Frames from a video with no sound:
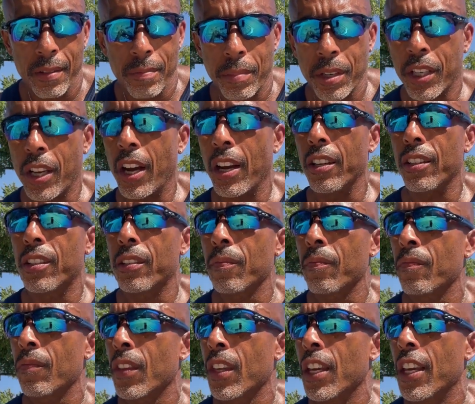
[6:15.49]
Because
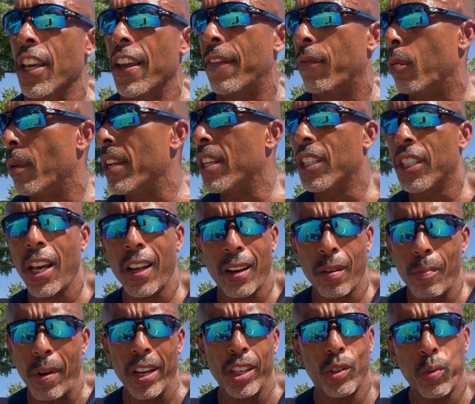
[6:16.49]
if we
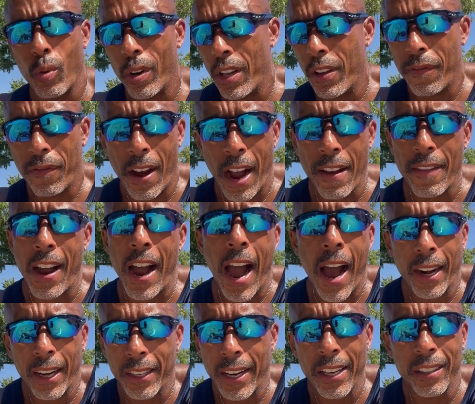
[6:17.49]
celebrate 25
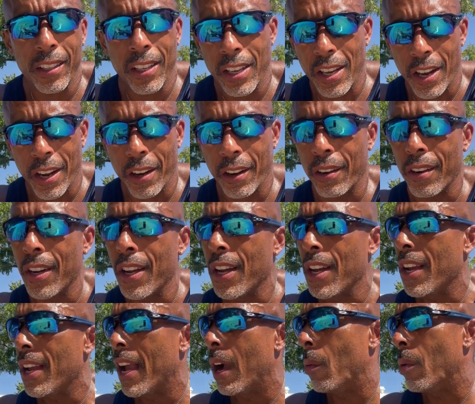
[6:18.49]
holidays a year
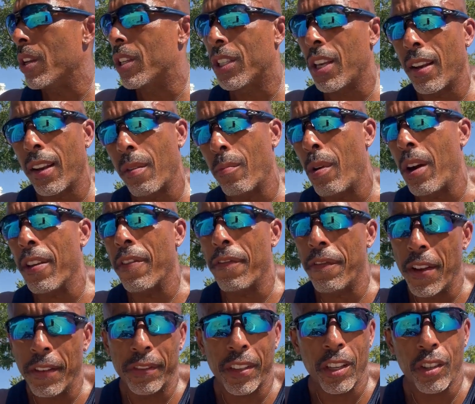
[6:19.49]
and we celebrate
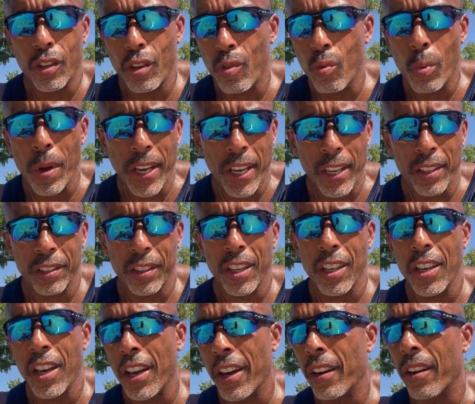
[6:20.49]
52 weekends a
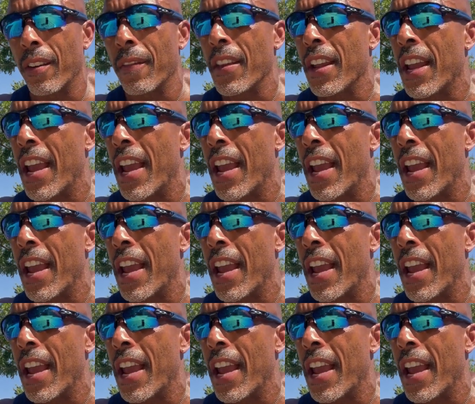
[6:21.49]
year